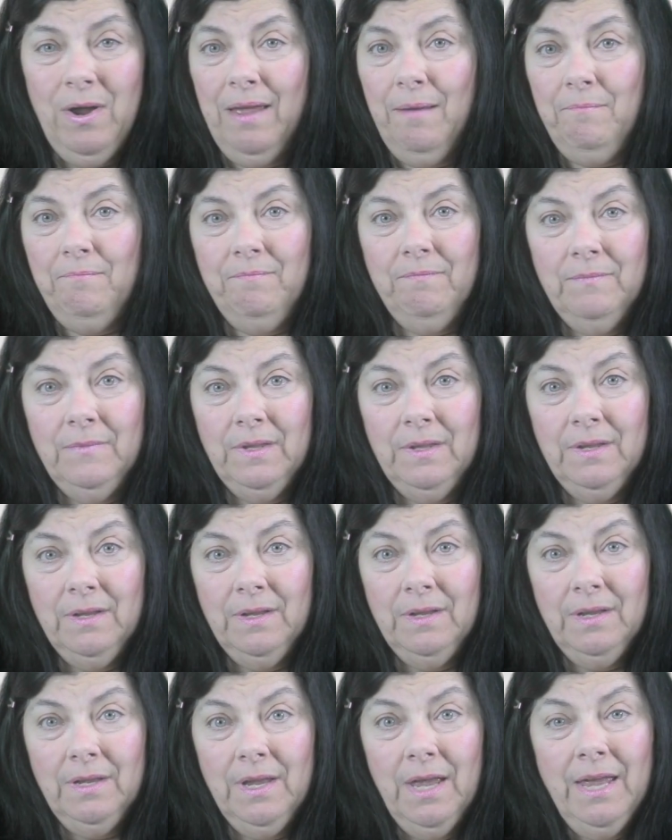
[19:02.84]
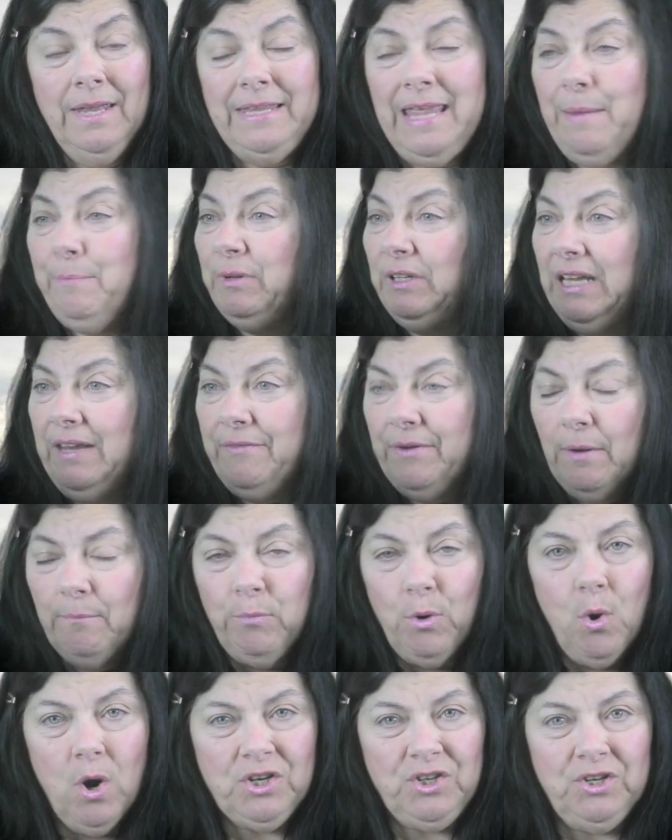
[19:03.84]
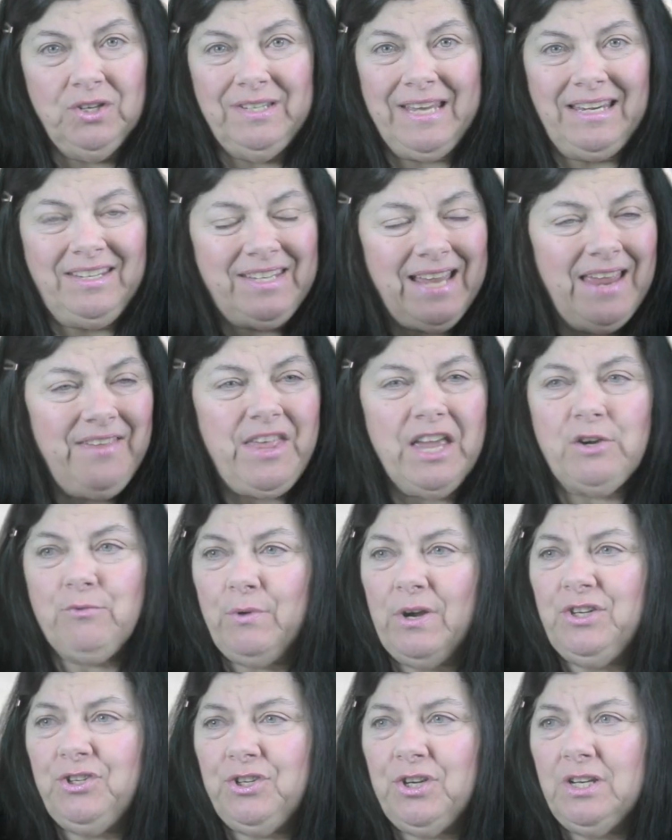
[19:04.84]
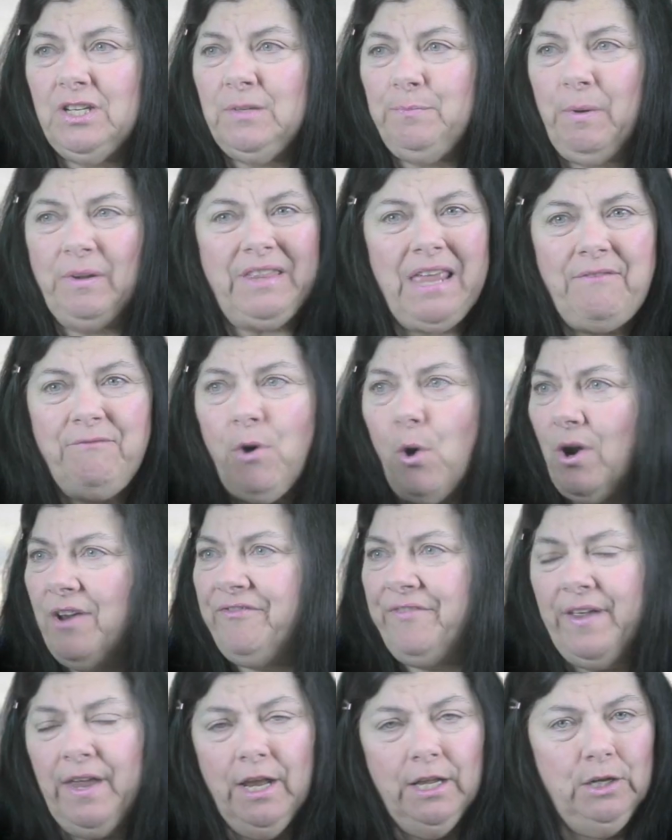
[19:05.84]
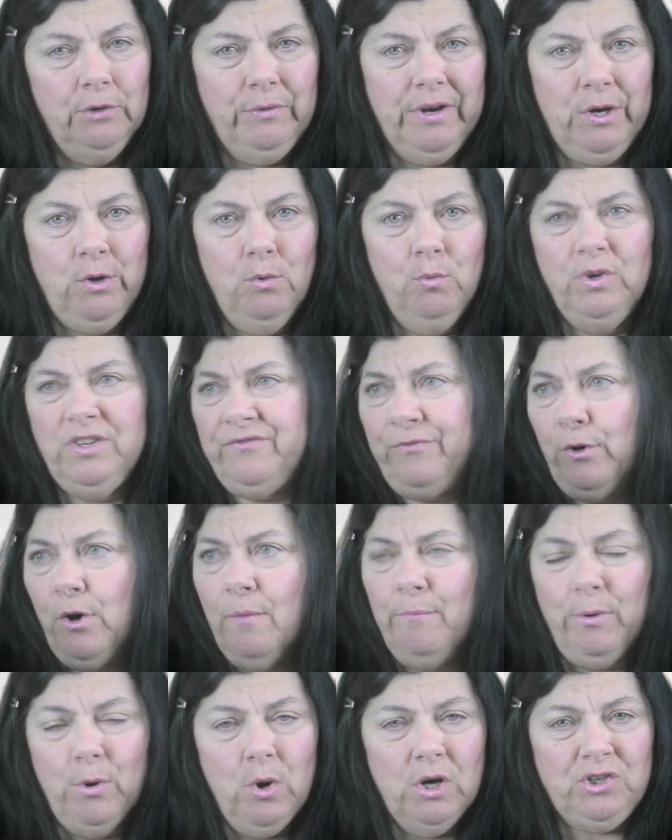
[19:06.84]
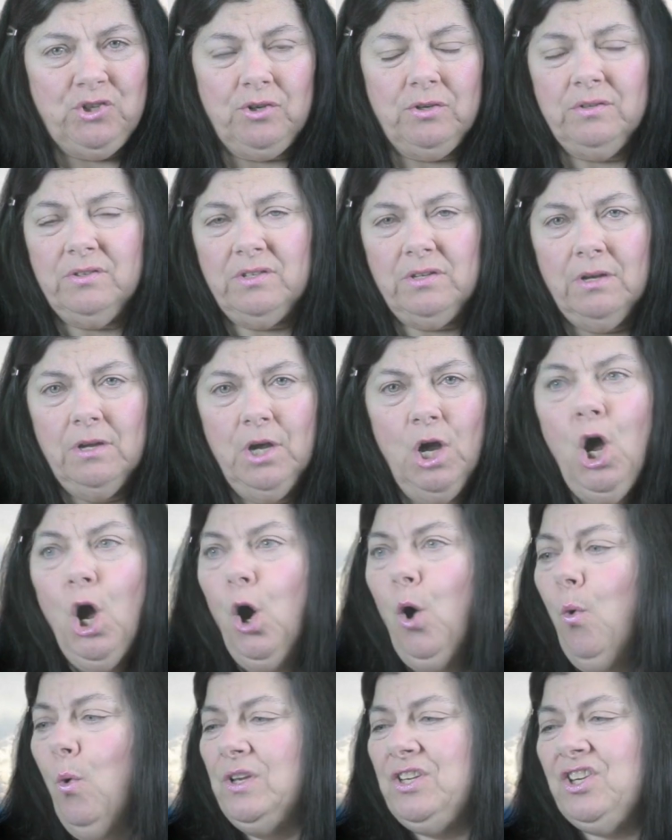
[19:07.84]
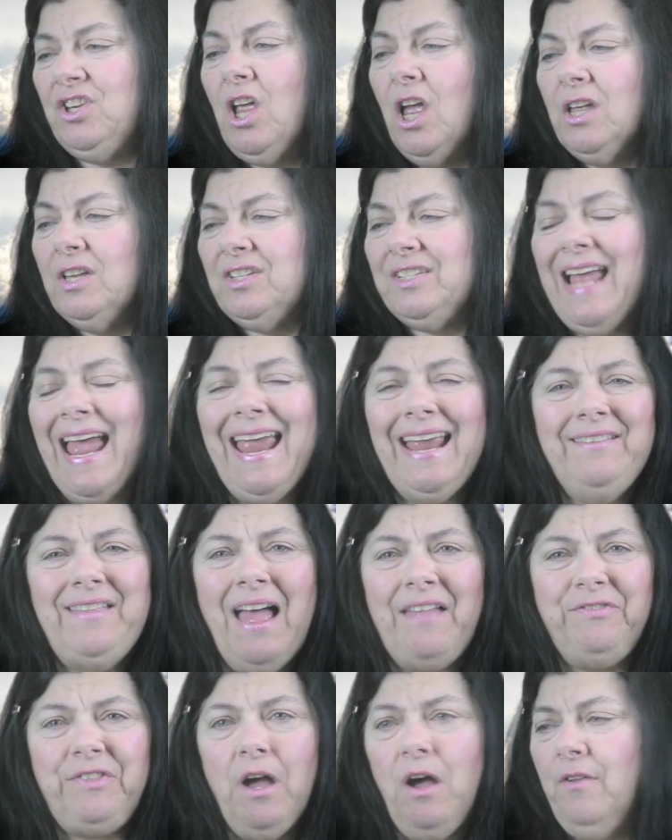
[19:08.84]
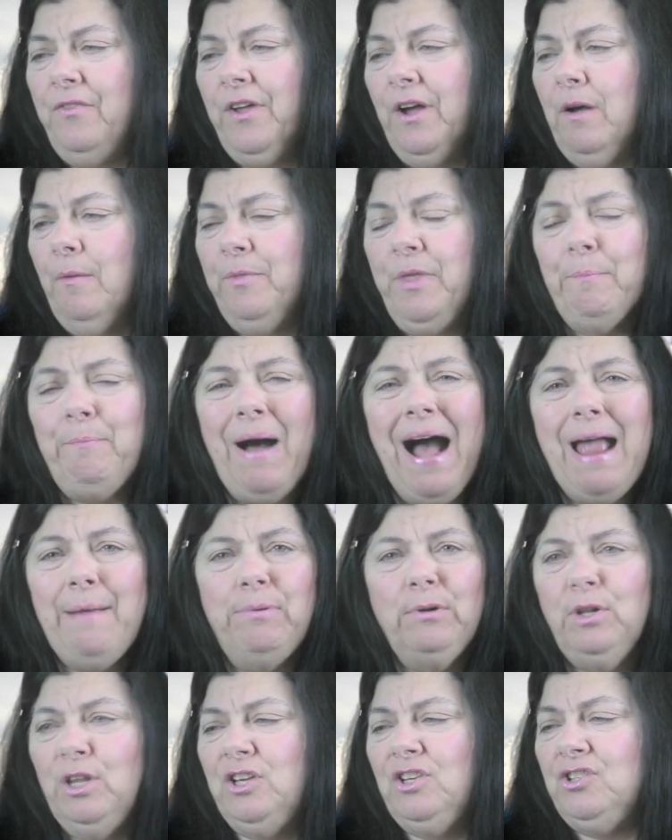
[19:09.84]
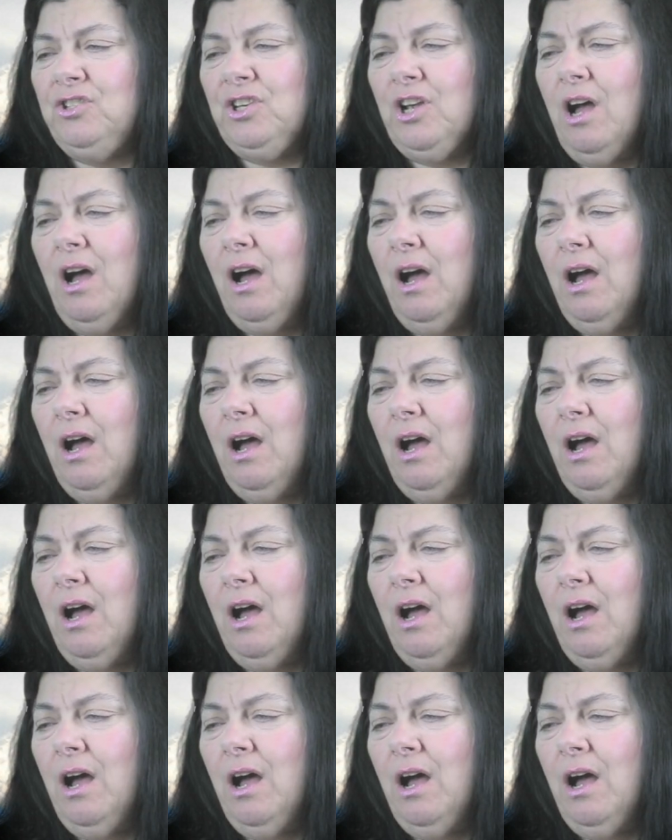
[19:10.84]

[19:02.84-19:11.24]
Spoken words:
him. They believe in abortions. They say they're Christians, but they voted for Hillary, who was for abortions, who was saying that the Bible is